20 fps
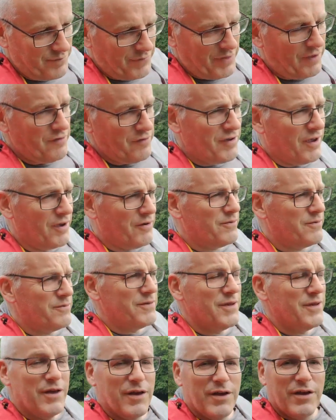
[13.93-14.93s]
So
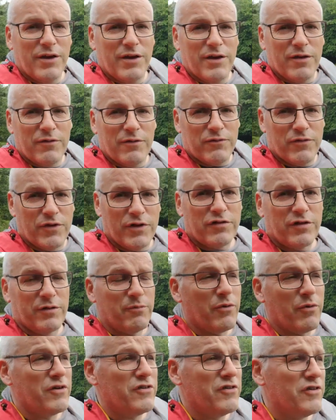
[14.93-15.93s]
first
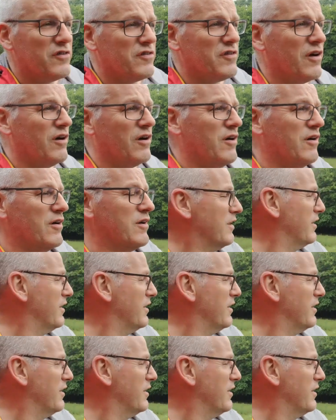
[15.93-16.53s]
impressions are,